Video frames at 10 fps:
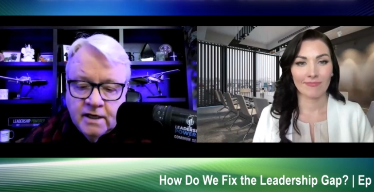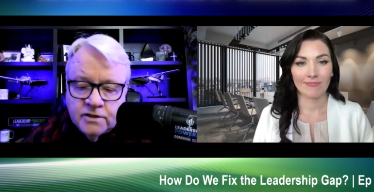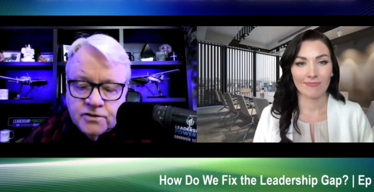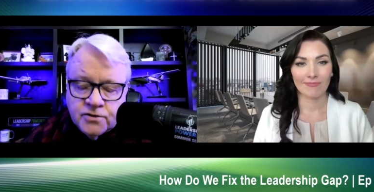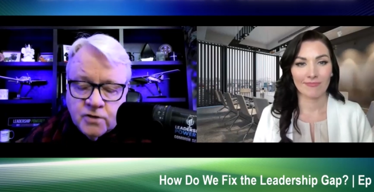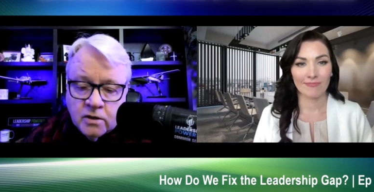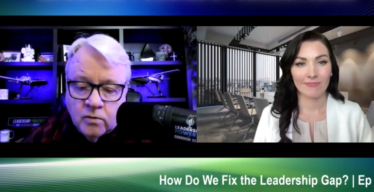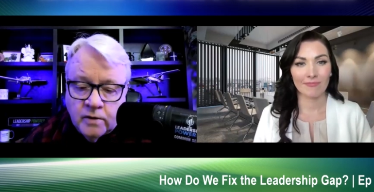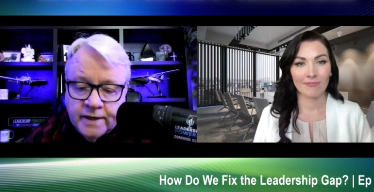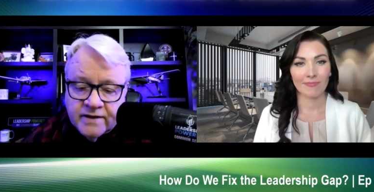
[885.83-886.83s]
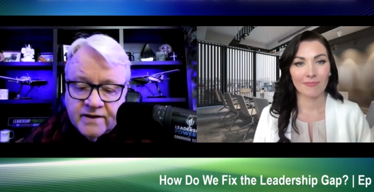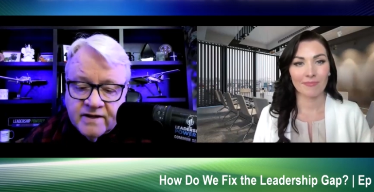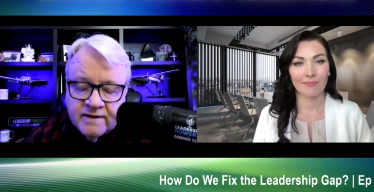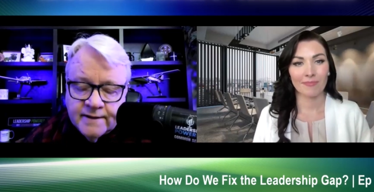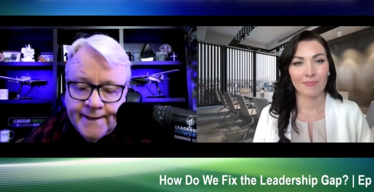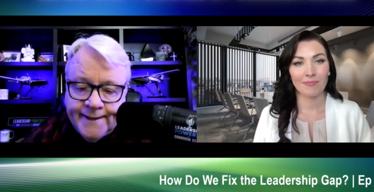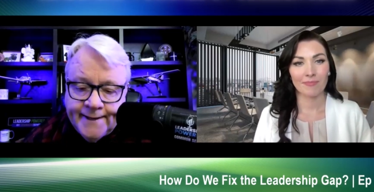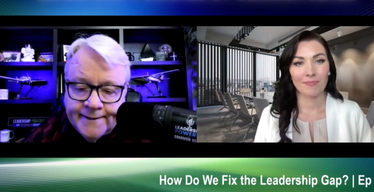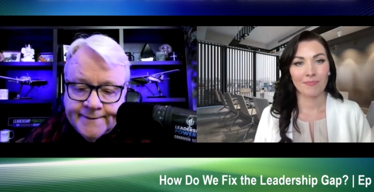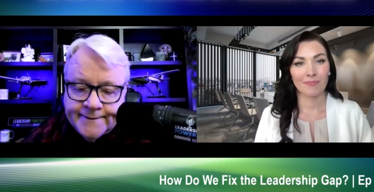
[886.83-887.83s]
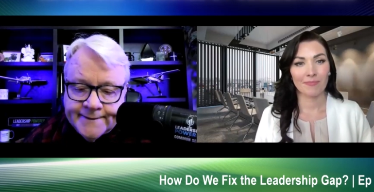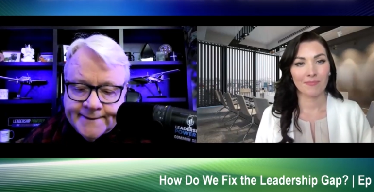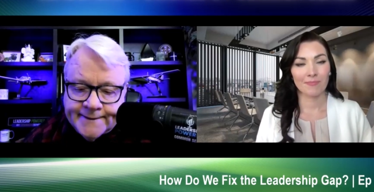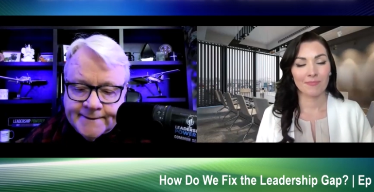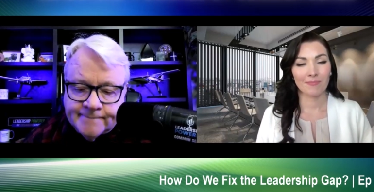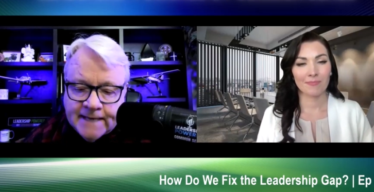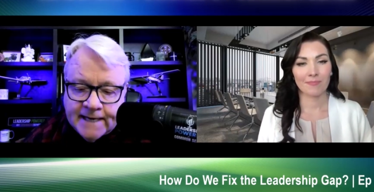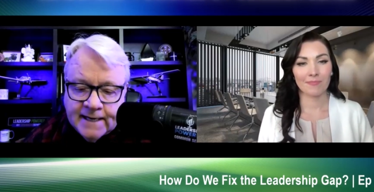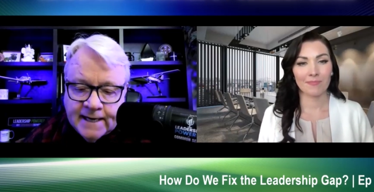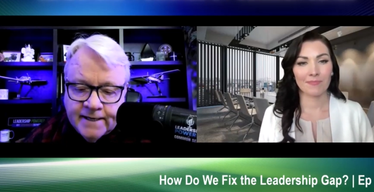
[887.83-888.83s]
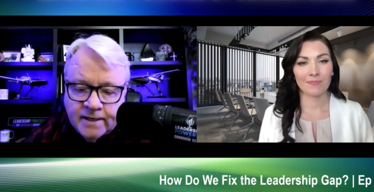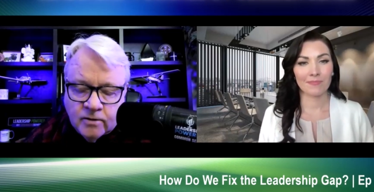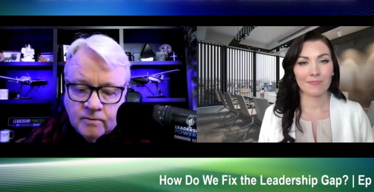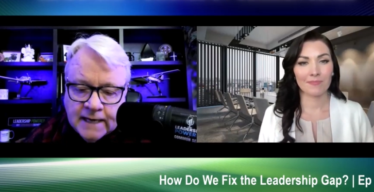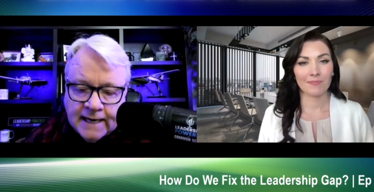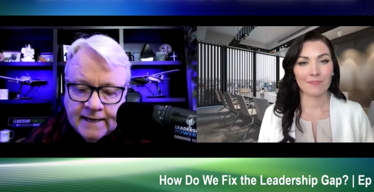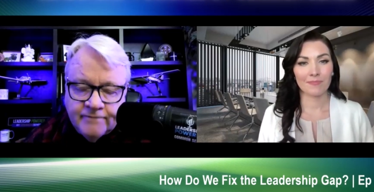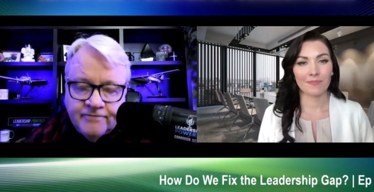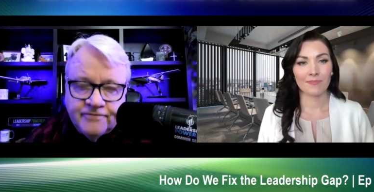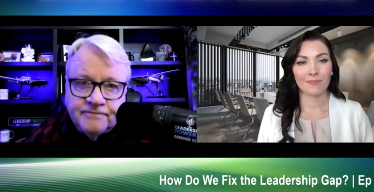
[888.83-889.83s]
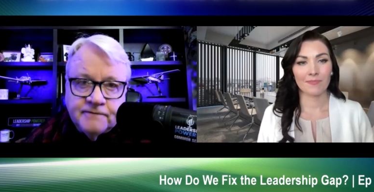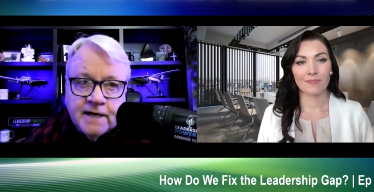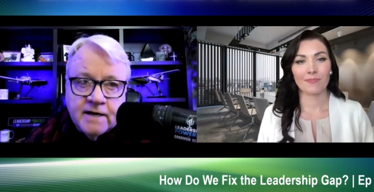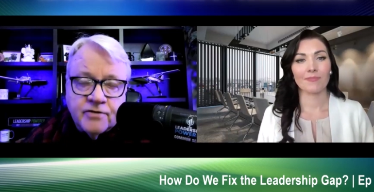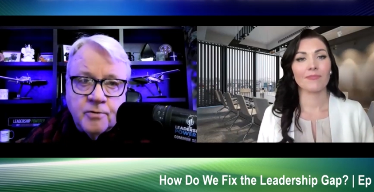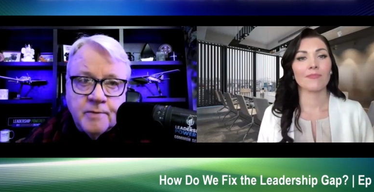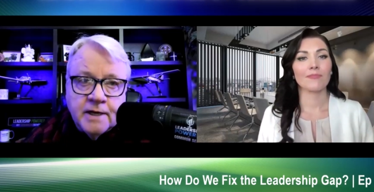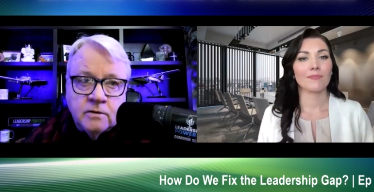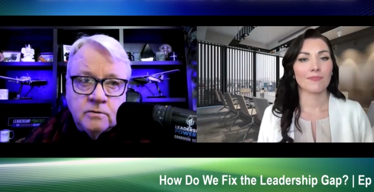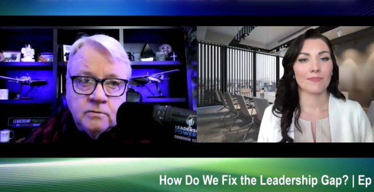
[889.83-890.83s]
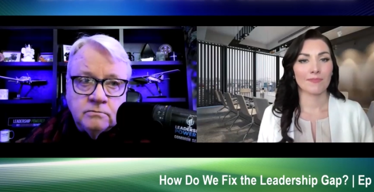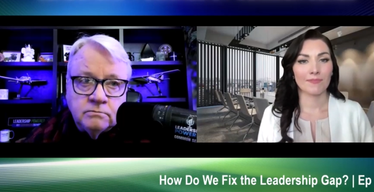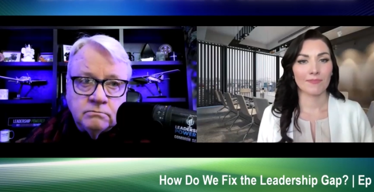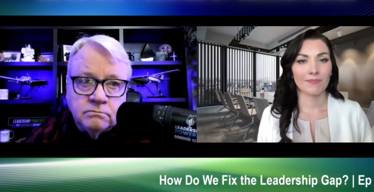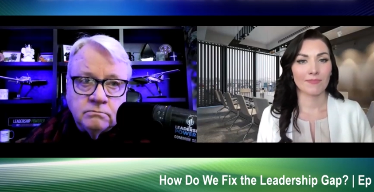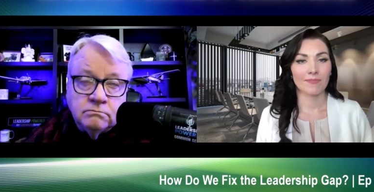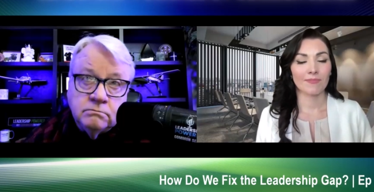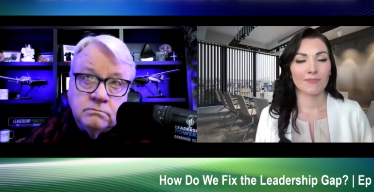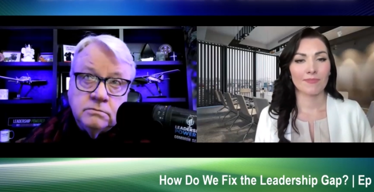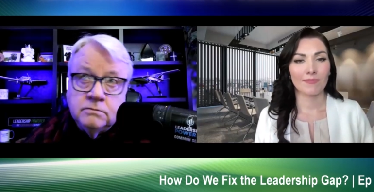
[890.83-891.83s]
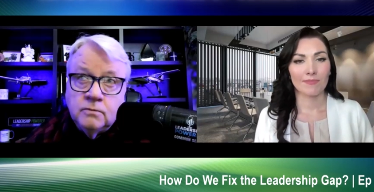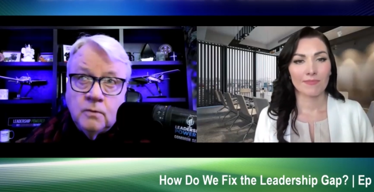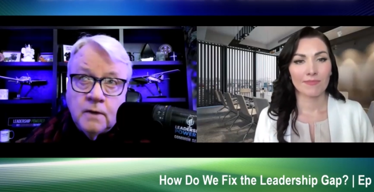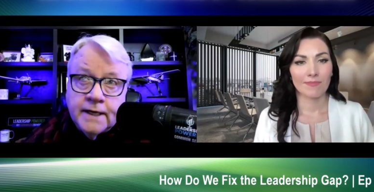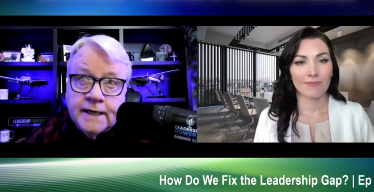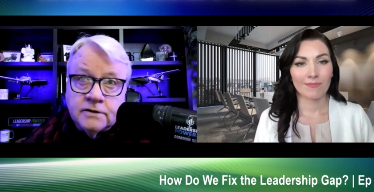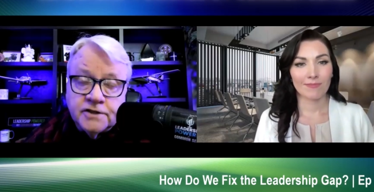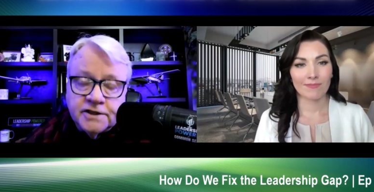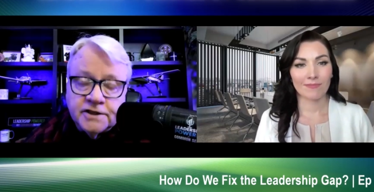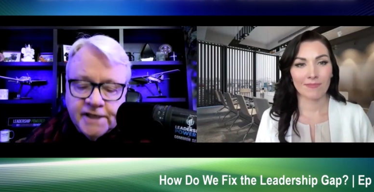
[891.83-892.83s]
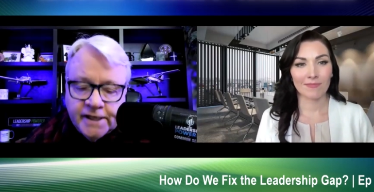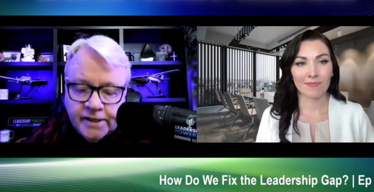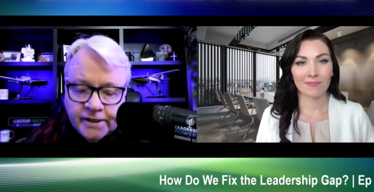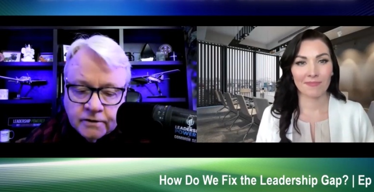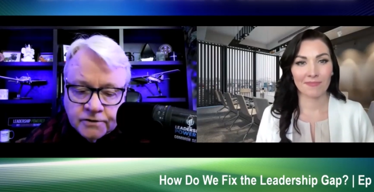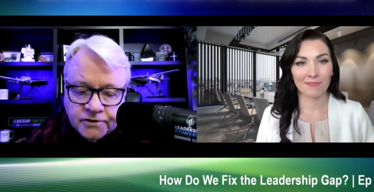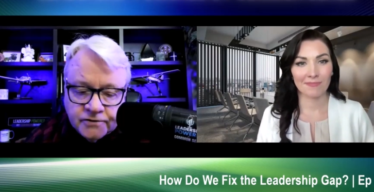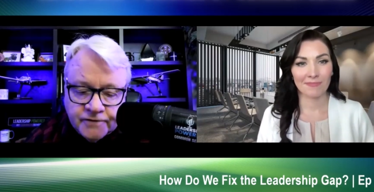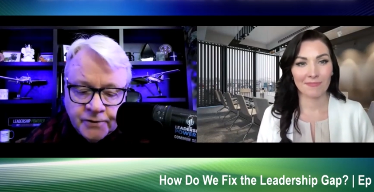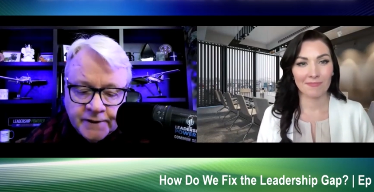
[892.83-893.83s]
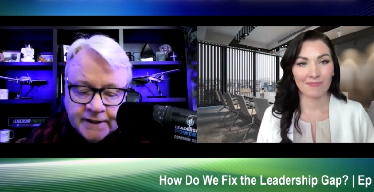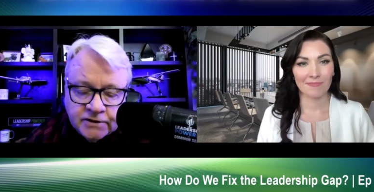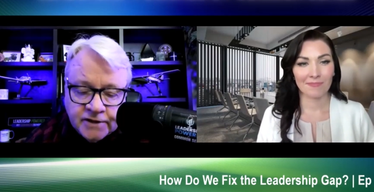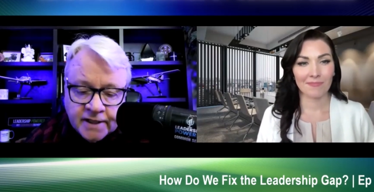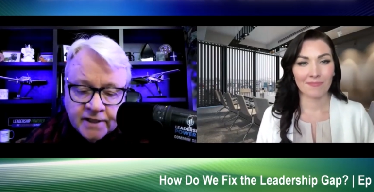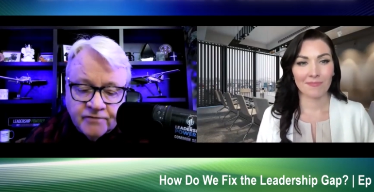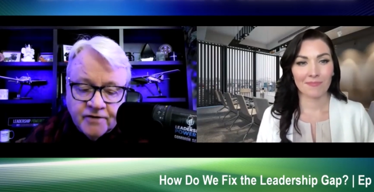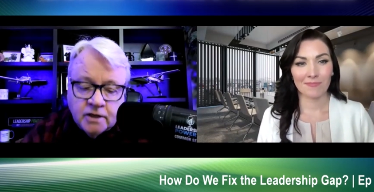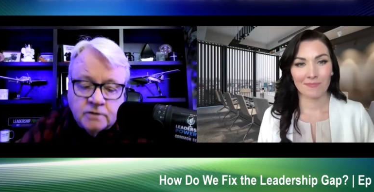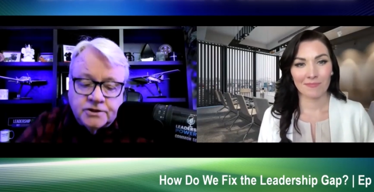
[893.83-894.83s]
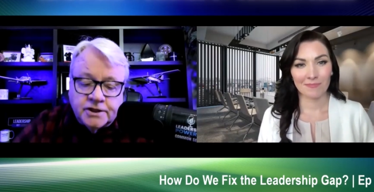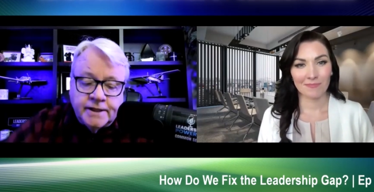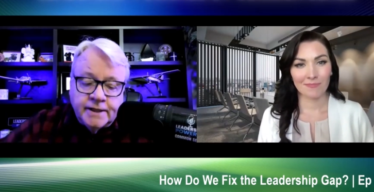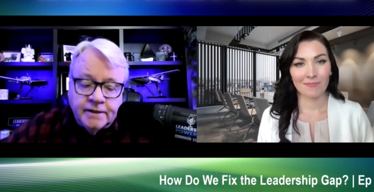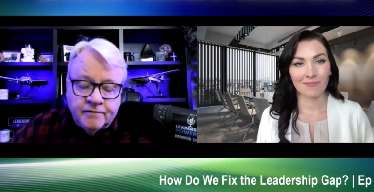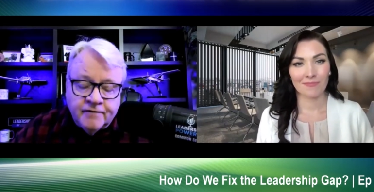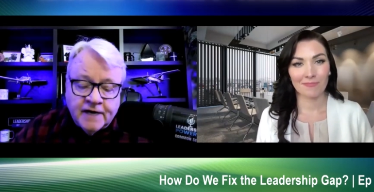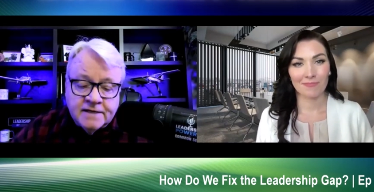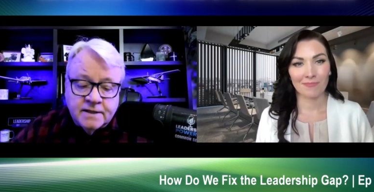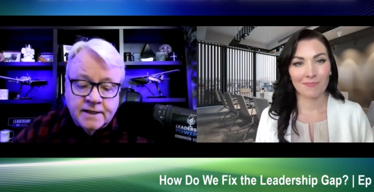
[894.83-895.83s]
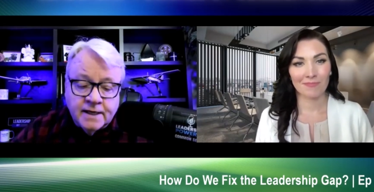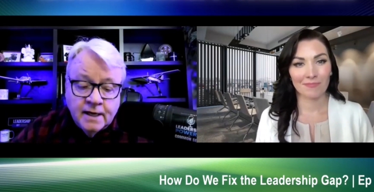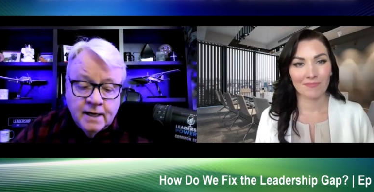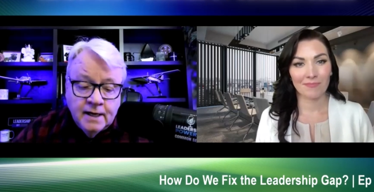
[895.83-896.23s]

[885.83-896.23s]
Speaker 1: struggle with. And um, I, I know I've kind of through my own, what now, sixteen years of doing executive coaching and advising,